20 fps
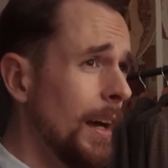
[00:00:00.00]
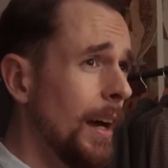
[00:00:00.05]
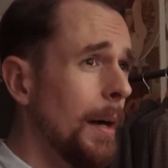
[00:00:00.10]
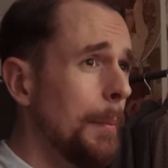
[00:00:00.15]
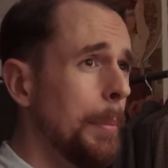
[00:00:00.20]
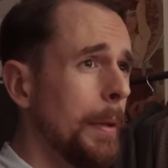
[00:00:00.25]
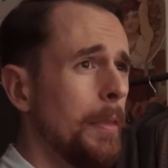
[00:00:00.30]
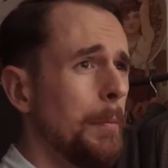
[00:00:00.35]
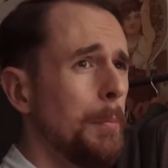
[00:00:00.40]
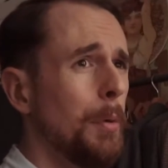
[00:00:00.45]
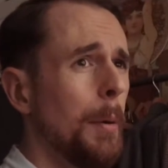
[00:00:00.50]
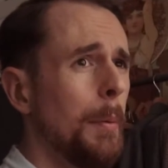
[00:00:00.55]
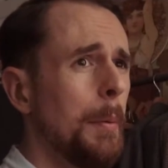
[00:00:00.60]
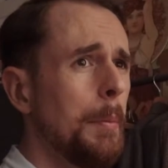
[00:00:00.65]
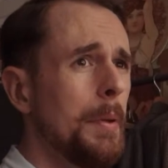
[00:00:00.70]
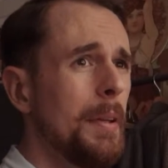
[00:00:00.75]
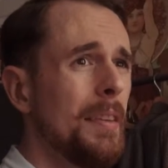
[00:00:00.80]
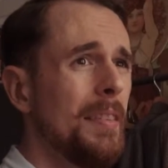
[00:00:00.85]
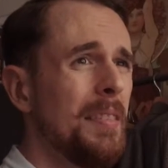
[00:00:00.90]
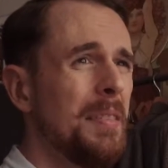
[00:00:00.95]
But the
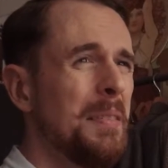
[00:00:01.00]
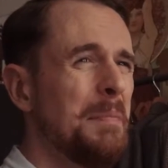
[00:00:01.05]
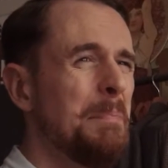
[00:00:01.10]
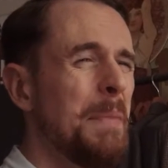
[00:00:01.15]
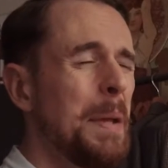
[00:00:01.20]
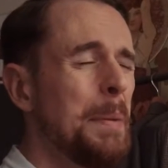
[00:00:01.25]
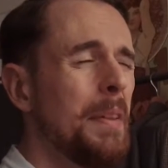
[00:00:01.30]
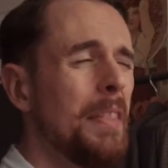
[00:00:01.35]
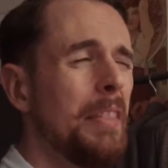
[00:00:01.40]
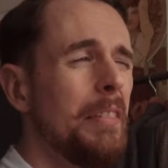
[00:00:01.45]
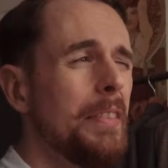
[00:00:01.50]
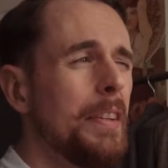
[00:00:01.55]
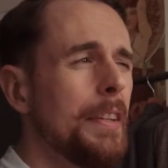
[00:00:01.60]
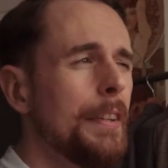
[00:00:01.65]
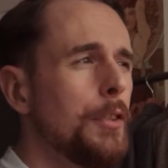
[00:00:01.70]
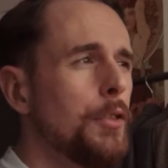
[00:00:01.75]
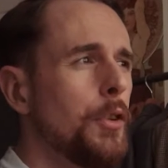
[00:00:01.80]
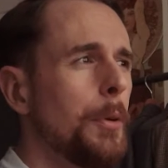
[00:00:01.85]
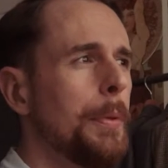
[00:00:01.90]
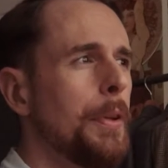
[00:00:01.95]
problem is maybe the
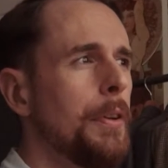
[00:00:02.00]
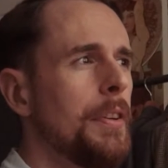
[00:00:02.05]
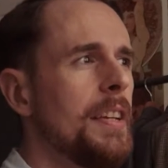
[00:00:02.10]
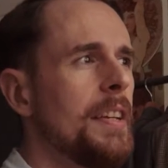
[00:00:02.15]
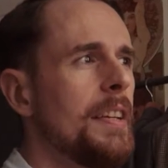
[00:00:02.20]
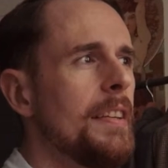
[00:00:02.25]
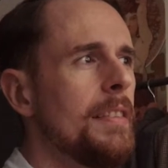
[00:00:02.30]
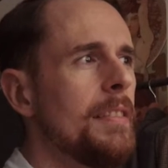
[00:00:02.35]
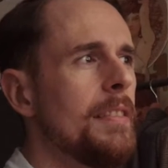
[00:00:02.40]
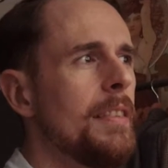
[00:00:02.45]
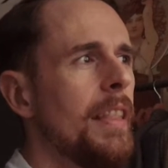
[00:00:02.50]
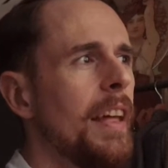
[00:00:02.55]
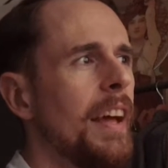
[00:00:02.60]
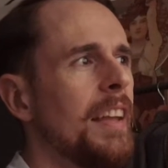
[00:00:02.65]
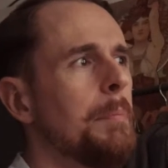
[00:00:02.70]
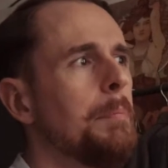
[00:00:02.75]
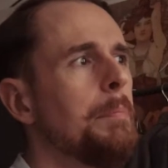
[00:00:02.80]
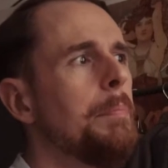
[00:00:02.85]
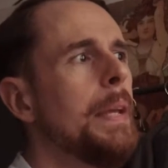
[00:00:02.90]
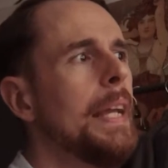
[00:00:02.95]
vintage community isn't
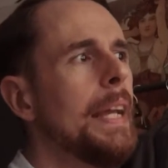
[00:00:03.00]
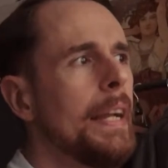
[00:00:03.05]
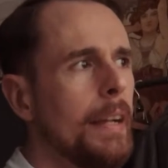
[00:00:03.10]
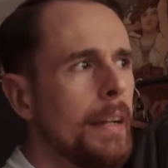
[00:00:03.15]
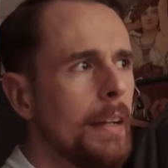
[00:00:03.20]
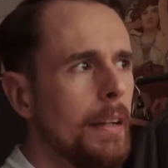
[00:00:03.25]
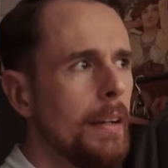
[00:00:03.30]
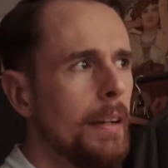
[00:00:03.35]
that big.